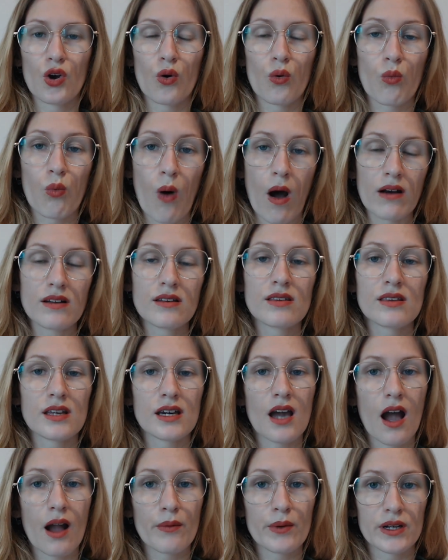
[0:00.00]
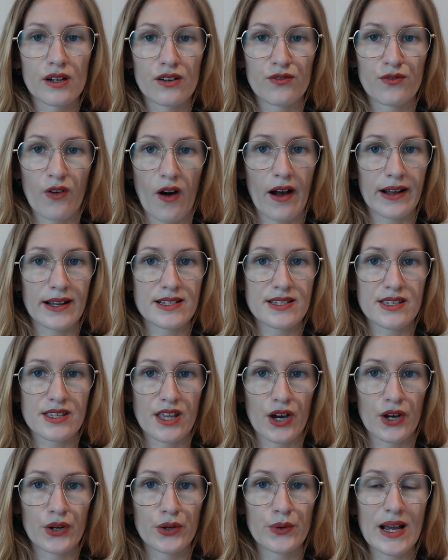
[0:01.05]
One thing I would advise,
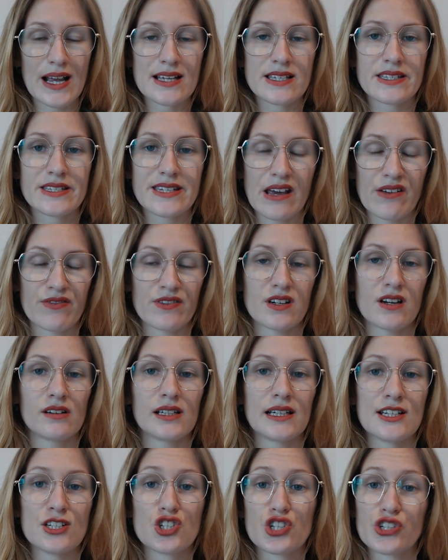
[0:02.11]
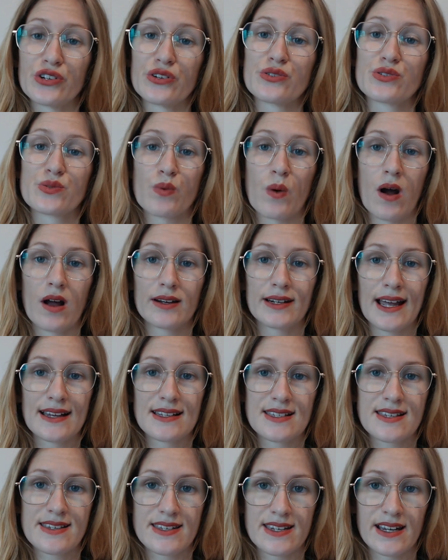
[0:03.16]
though, is definitely choose one
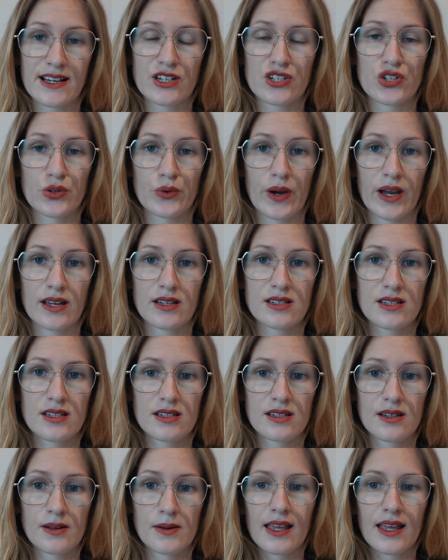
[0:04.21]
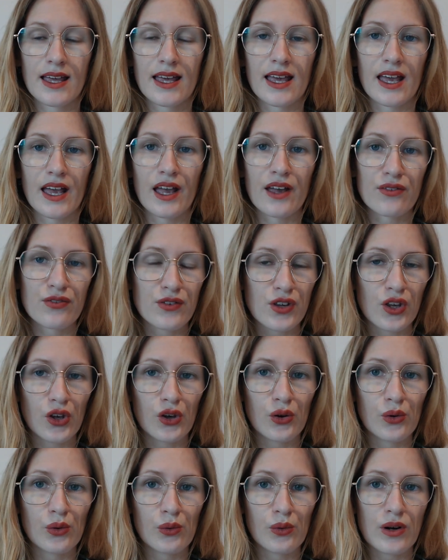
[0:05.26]
and stick to it. If
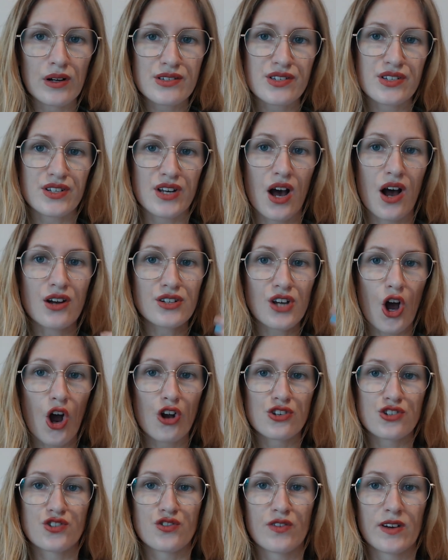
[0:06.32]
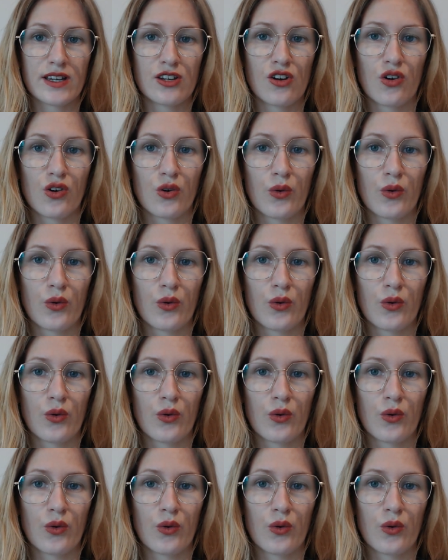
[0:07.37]
you start answering your